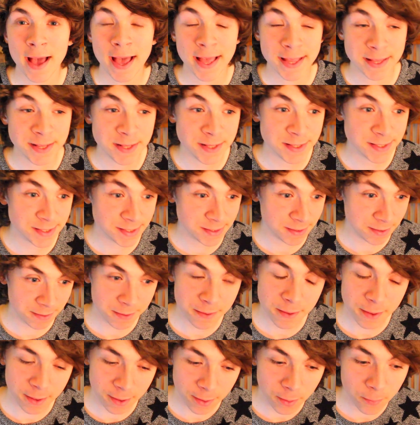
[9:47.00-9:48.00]
And,
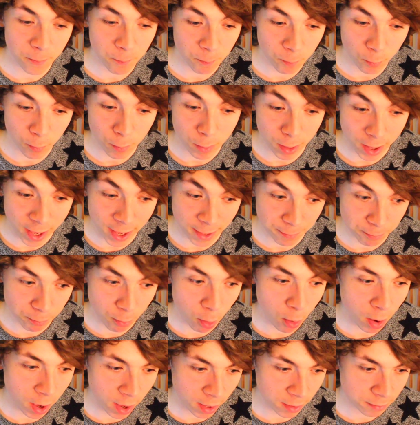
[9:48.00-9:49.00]
and,
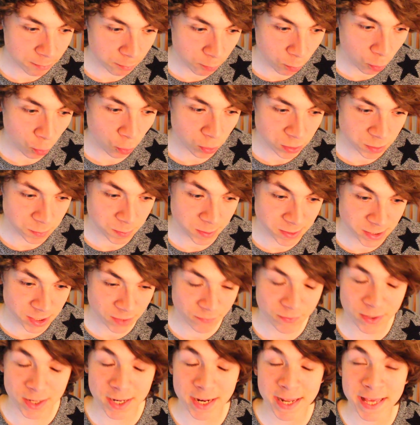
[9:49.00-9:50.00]
and more
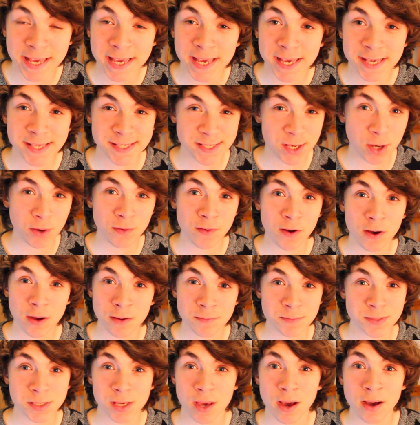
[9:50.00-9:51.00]
specifically
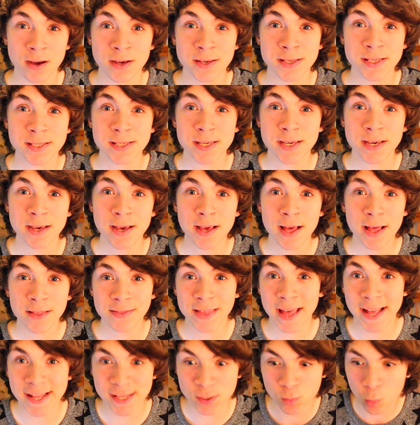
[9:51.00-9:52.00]
self-harm scars
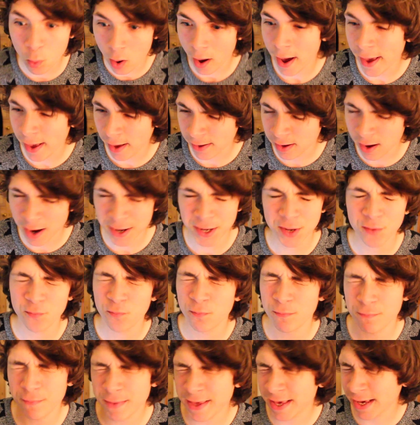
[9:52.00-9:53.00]
that is why I kind of,
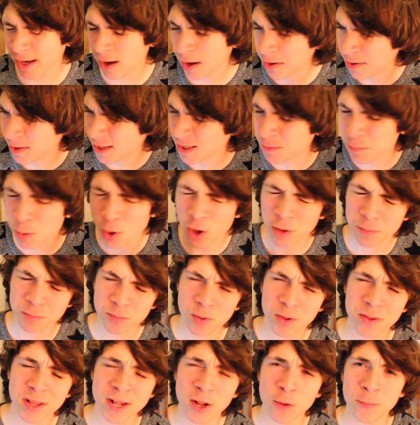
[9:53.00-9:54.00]
it kind of
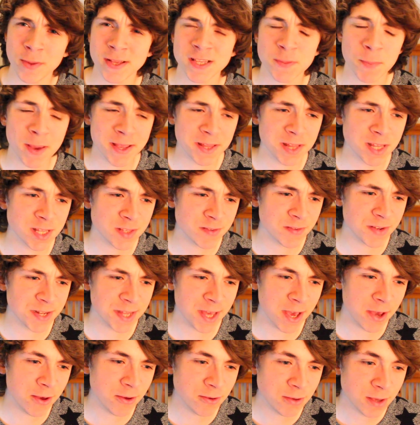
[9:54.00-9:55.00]
spurred me on a little bit to make this
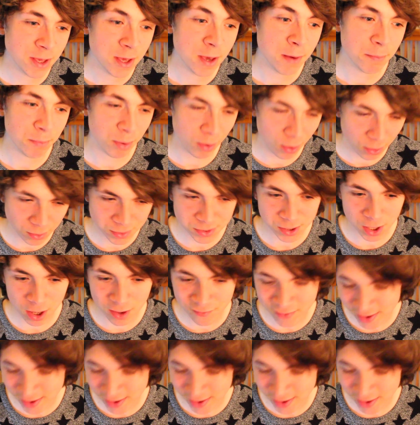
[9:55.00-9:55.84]
video. But also